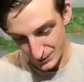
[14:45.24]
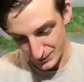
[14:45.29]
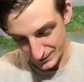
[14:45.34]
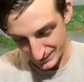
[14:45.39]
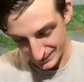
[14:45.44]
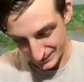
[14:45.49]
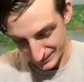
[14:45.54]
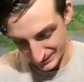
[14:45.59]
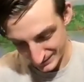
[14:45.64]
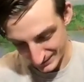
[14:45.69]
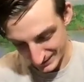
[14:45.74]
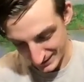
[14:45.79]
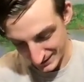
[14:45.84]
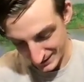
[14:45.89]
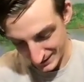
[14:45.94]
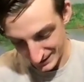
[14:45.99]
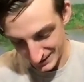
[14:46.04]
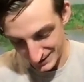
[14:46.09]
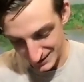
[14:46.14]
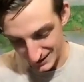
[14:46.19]

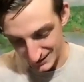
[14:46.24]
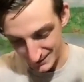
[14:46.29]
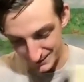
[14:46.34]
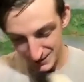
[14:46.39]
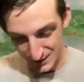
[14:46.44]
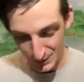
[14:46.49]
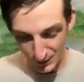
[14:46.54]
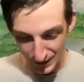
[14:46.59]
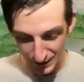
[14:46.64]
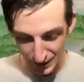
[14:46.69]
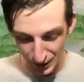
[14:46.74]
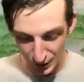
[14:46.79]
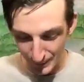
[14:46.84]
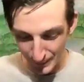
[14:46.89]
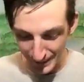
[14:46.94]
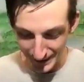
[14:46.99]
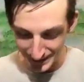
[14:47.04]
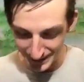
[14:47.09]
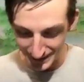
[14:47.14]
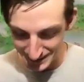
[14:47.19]
You He seems to want to
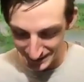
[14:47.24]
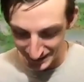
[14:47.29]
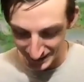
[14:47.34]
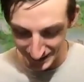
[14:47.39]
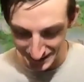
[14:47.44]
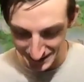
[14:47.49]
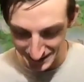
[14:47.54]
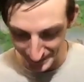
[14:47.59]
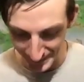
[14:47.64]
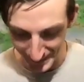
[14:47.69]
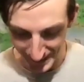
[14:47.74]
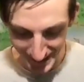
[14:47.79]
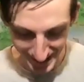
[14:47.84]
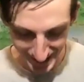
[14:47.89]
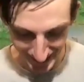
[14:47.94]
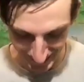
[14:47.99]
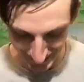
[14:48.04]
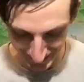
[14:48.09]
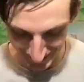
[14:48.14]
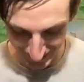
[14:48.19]
go back into his
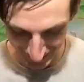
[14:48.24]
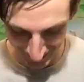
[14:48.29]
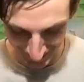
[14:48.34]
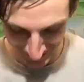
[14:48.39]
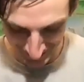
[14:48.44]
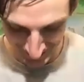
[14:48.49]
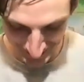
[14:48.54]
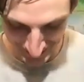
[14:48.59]
bath.